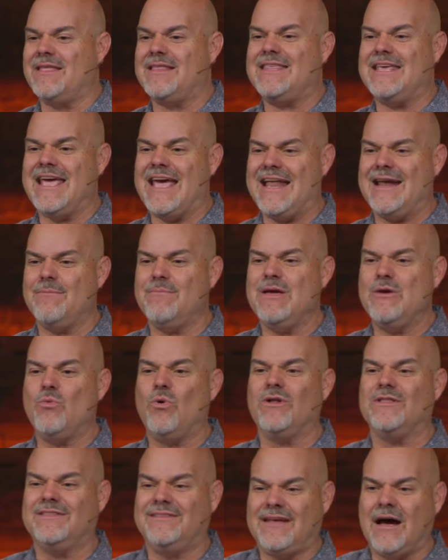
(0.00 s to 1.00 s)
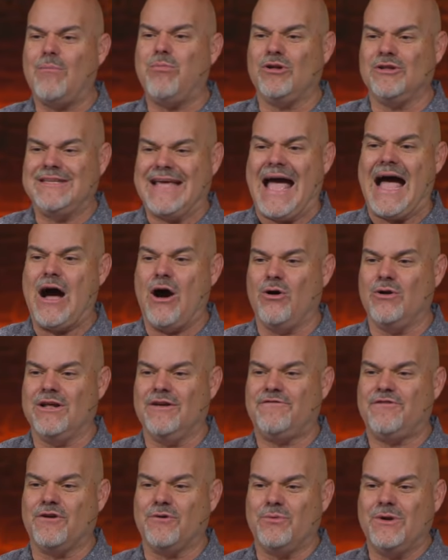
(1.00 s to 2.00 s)
that the enemy will double down
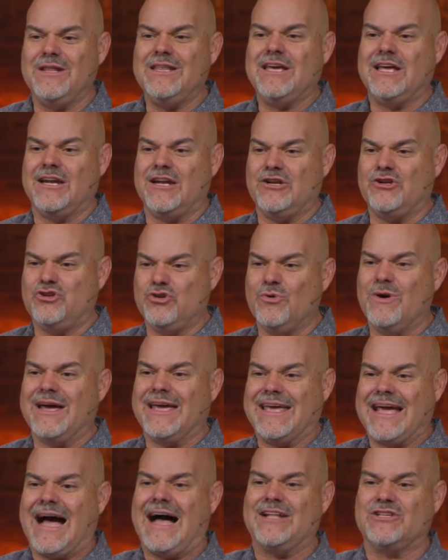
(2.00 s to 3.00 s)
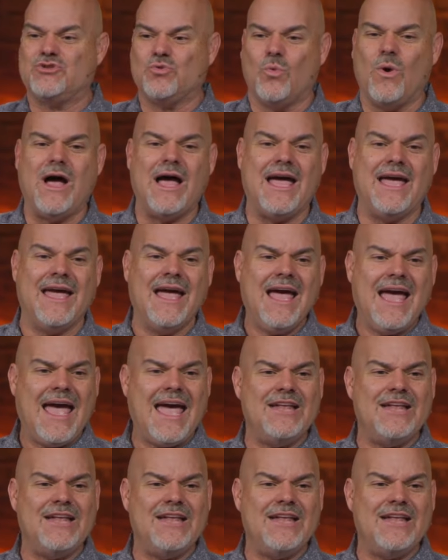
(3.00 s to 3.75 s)
if you're really going to do it God's way.